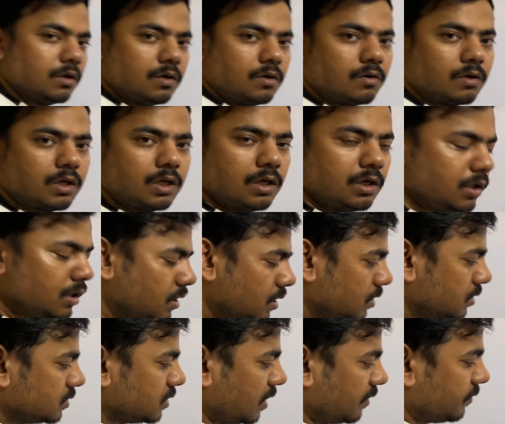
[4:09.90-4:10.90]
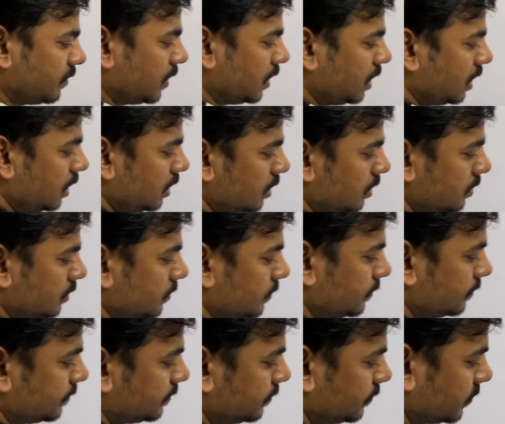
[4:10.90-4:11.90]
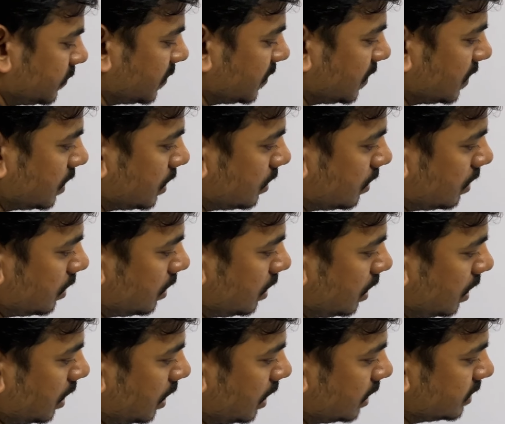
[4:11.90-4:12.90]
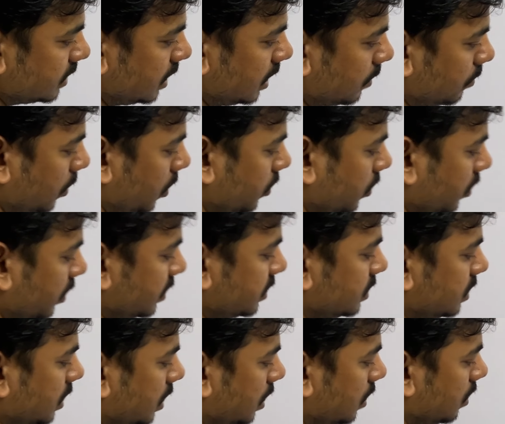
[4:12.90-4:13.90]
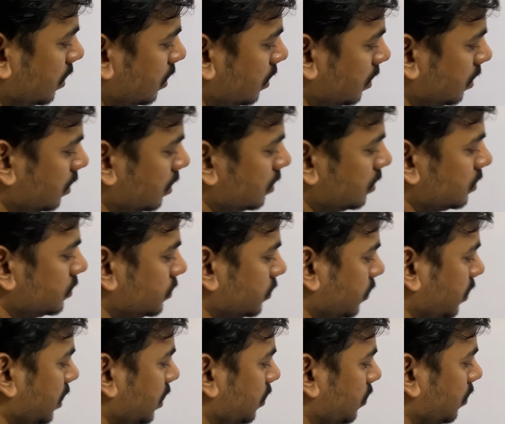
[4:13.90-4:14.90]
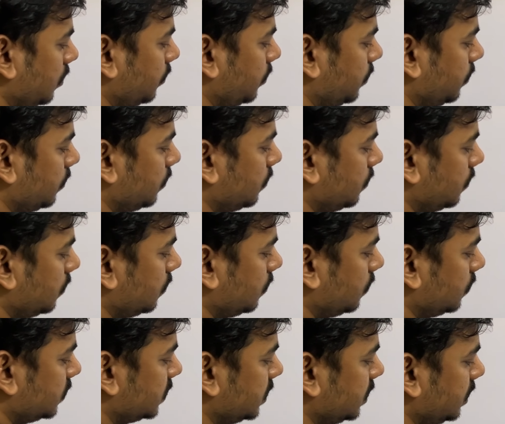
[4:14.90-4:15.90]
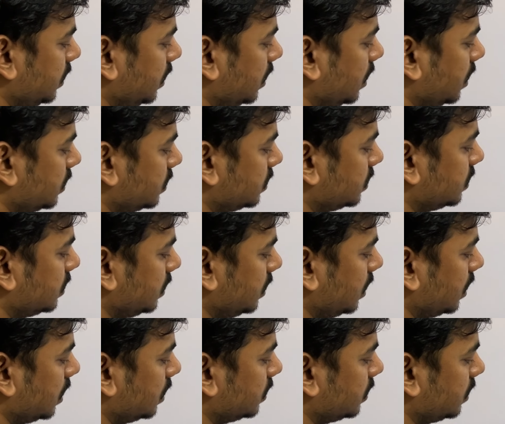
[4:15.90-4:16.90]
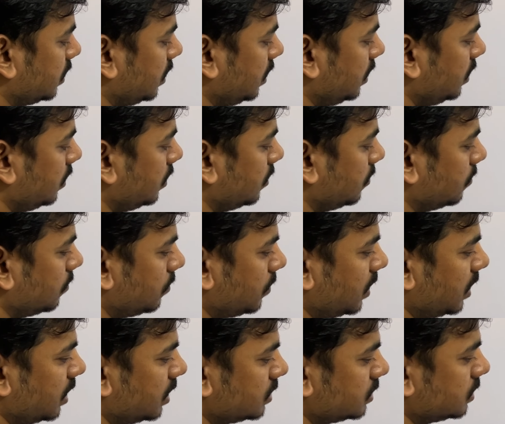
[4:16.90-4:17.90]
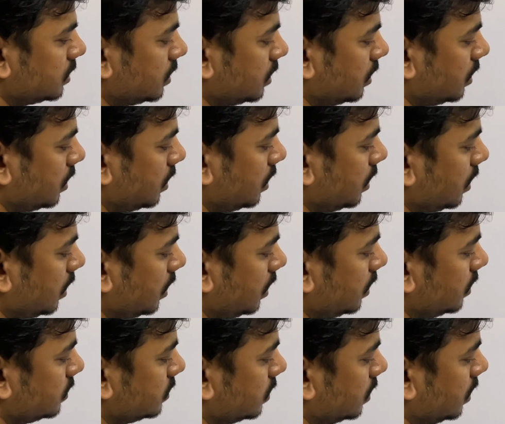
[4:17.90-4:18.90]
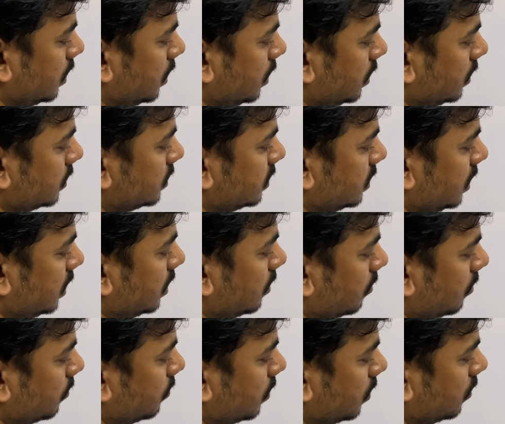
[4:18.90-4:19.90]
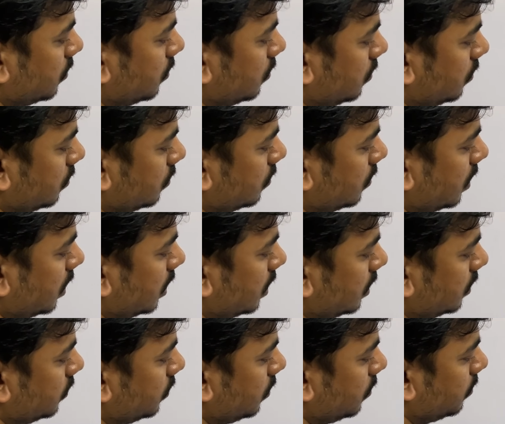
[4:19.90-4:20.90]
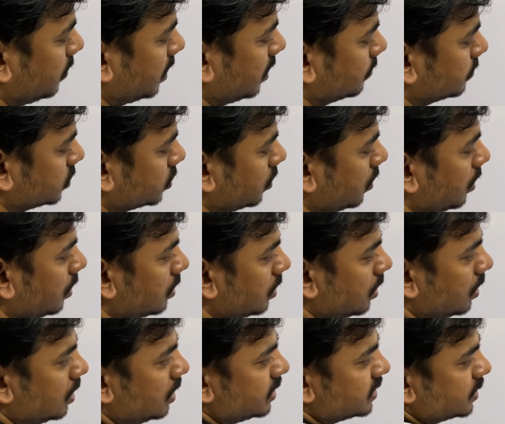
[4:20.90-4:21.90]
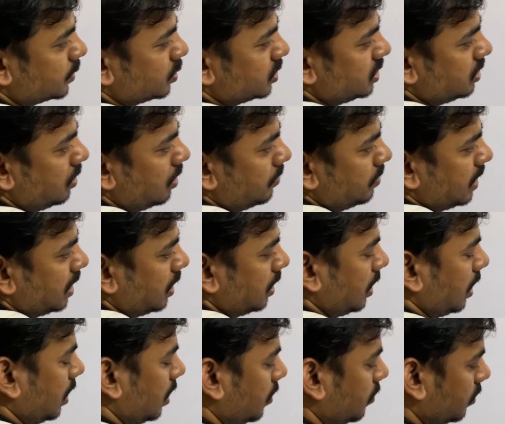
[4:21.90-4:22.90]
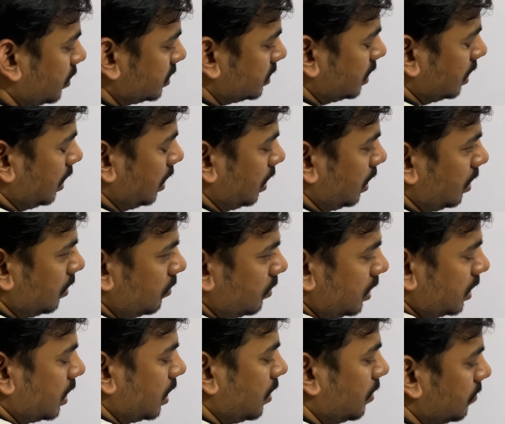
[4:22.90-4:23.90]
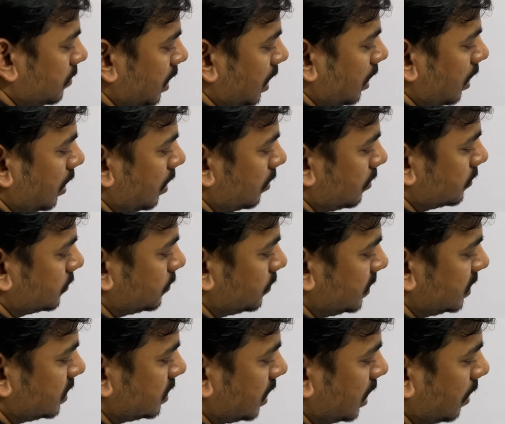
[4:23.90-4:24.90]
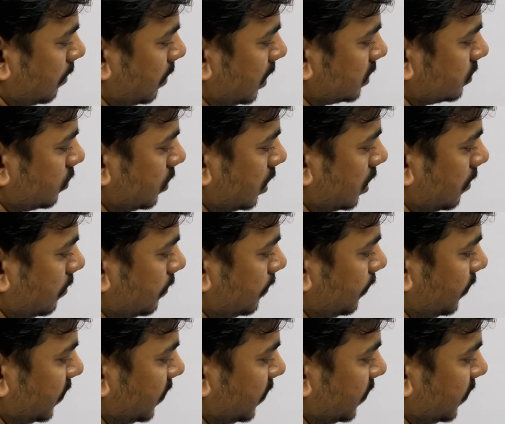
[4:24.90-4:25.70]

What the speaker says: Okay, so after that, here acidic proton is there, so it will CHCl3 plus H C double one O, and it will become salt. Suppose you have taken NaOH, then Na will come, K means K plus will come.